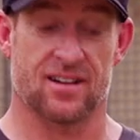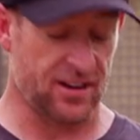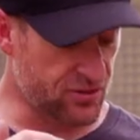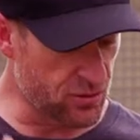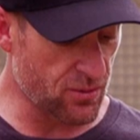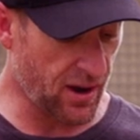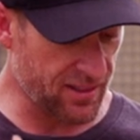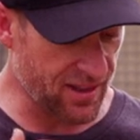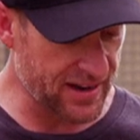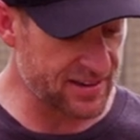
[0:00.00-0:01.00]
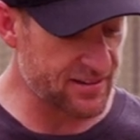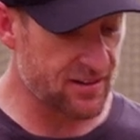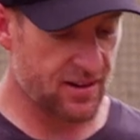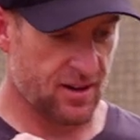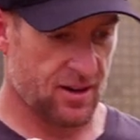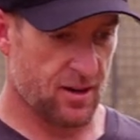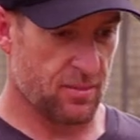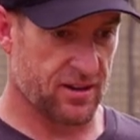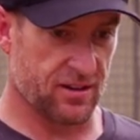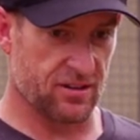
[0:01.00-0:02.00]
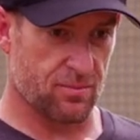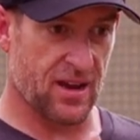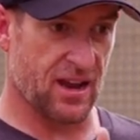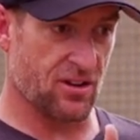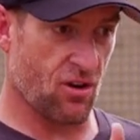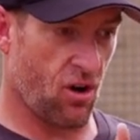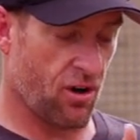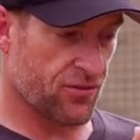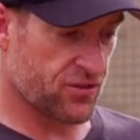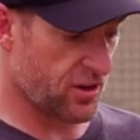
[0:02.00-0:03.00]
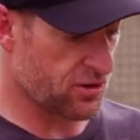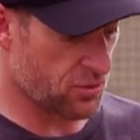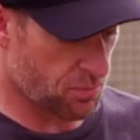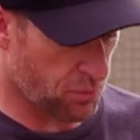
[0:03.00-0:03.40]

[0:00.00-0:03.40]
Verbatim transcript: I do, I like it, because man, you all of a sudden you